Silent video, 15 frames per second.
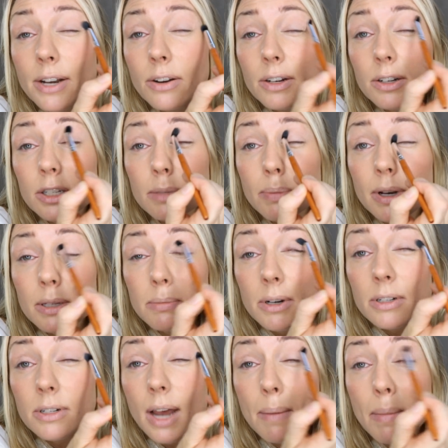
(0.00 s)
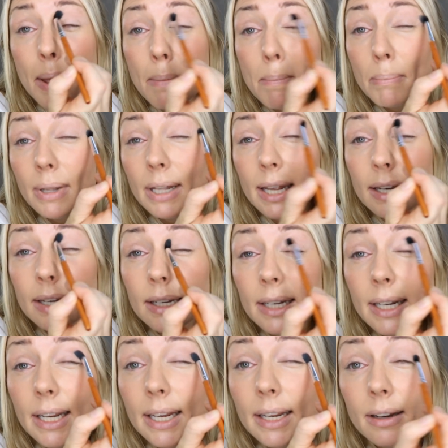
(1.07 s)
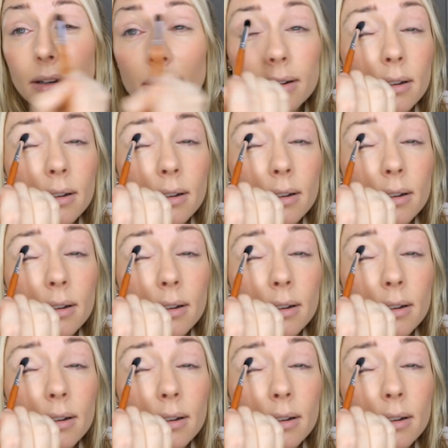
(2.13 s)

I don't need to spend as much time blending.